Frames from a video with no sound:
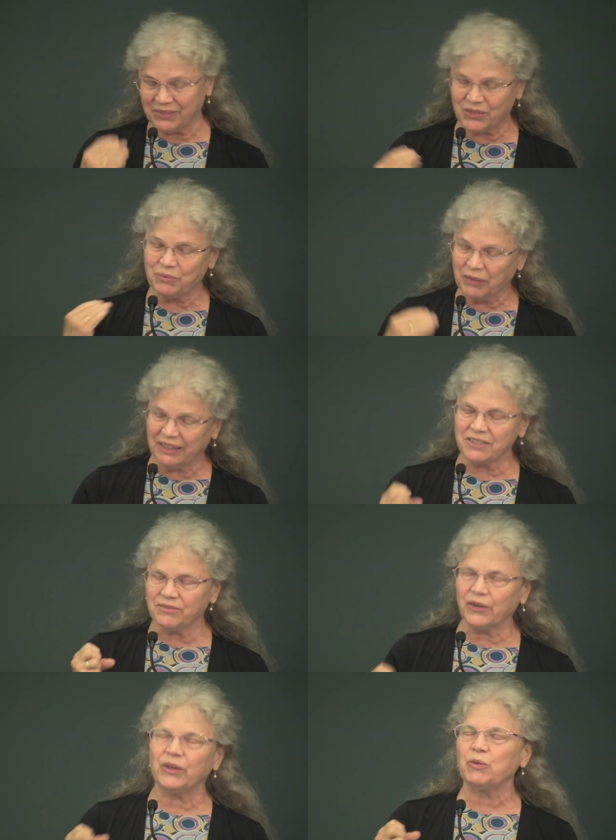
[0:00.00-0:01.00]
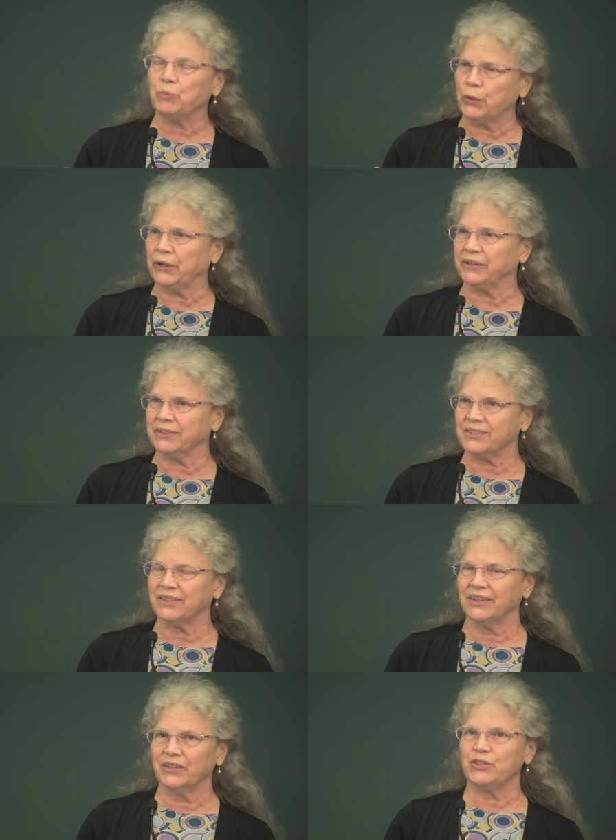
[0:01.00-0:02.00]
To me, it's very
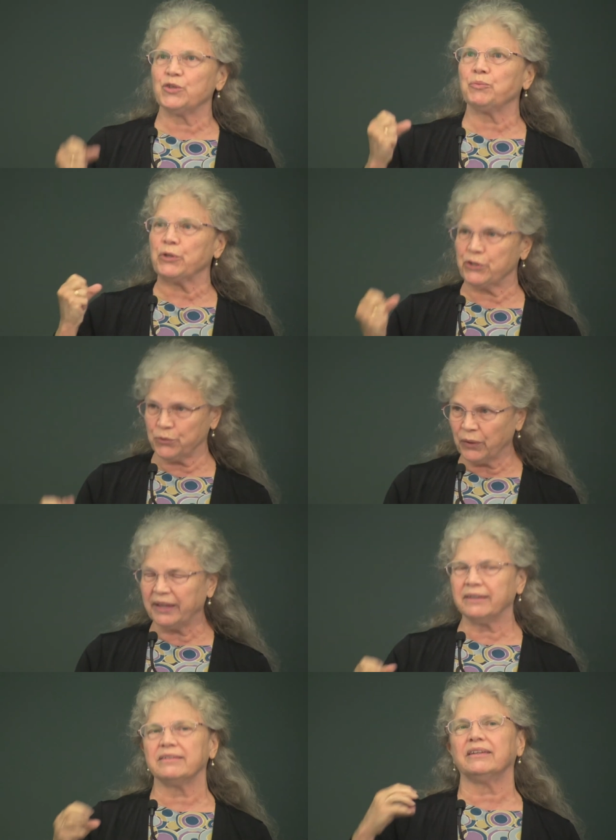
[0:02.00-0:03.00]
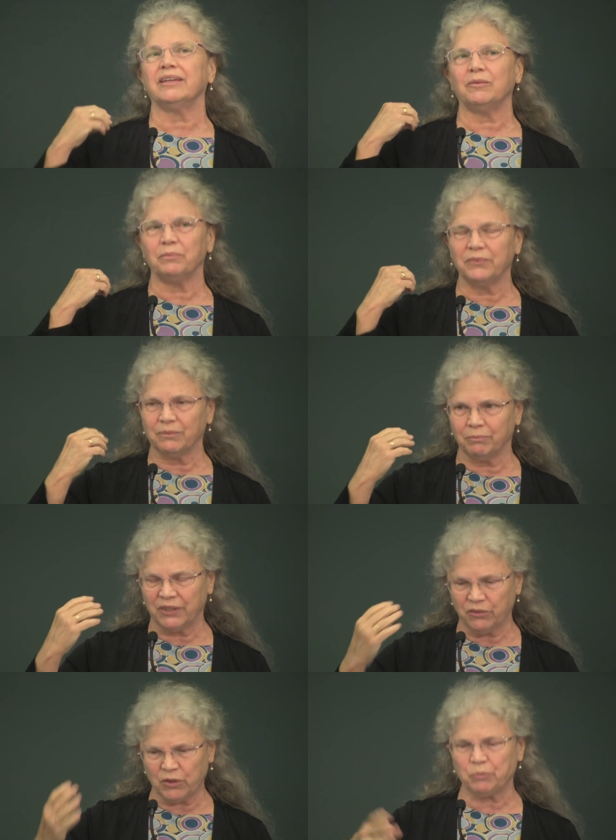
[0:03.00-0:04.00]
important to persuade, to keep
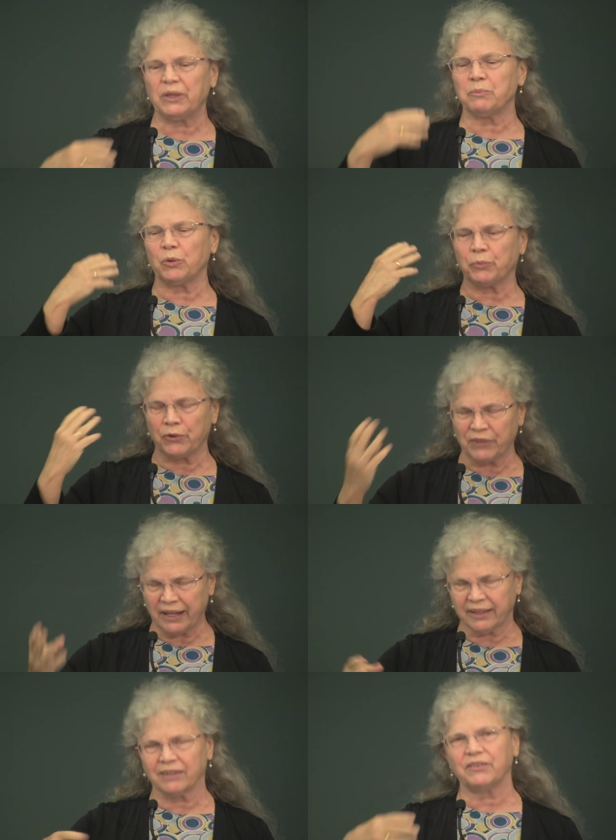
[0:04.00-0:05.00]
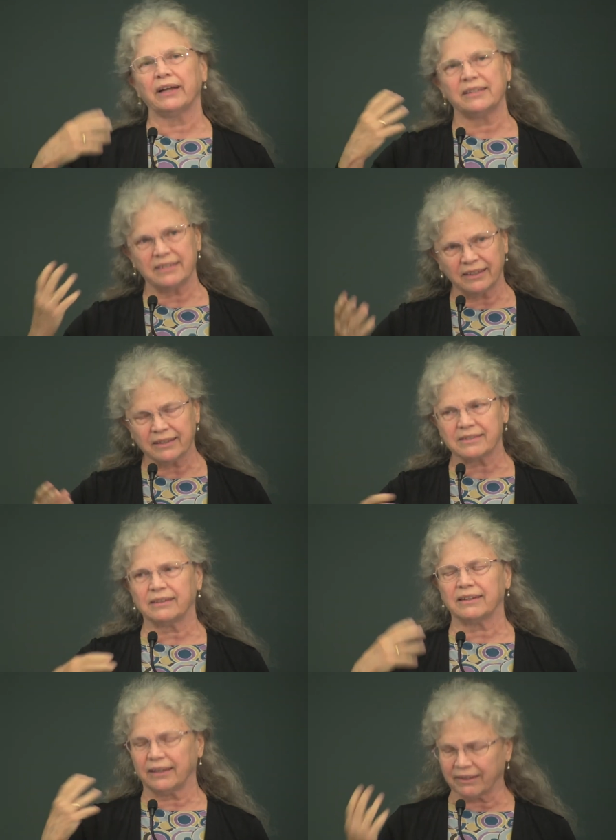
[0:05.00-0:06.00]
giving people provocative ideas
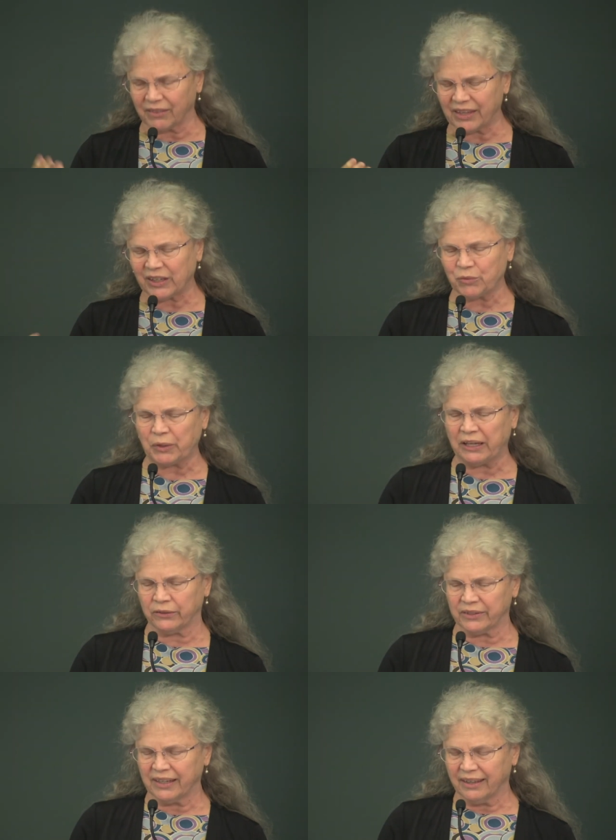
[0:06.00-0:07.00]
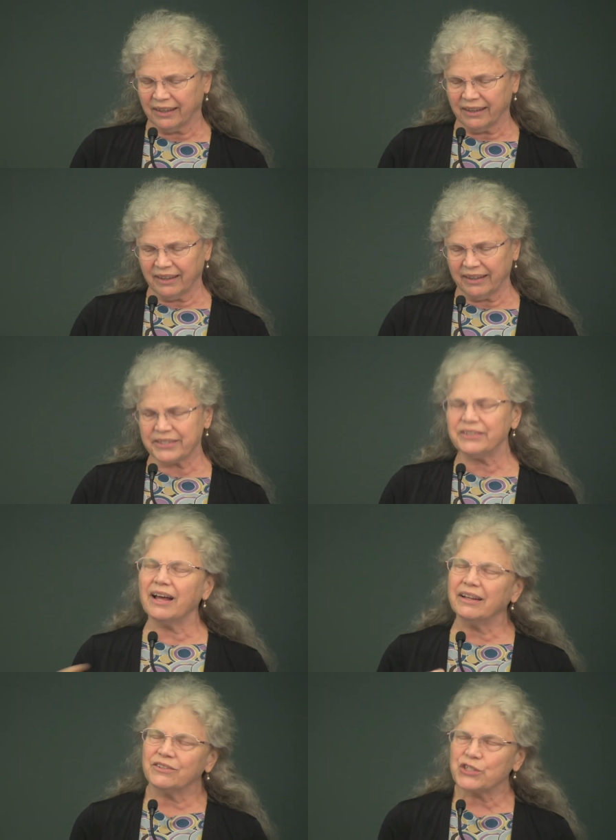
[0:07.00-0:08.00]
that they can think about. It's
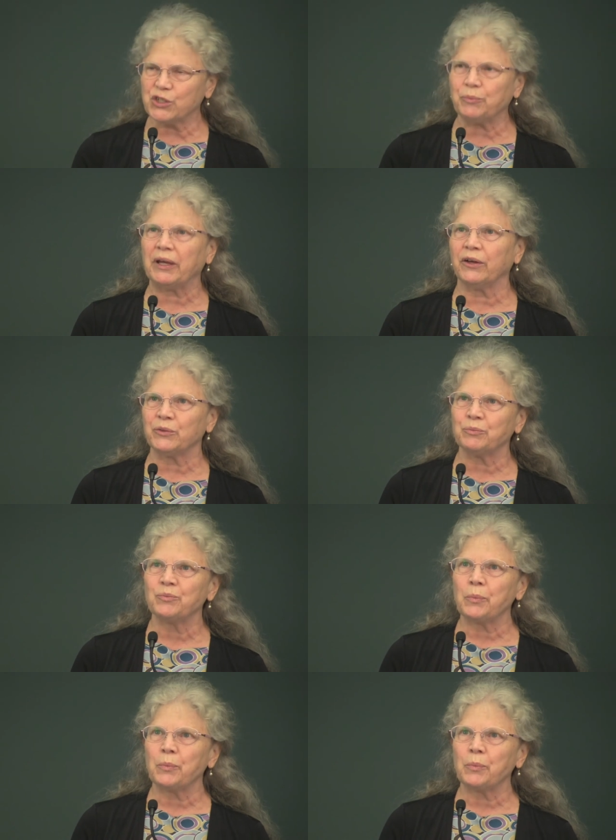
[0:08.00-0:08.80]
not just about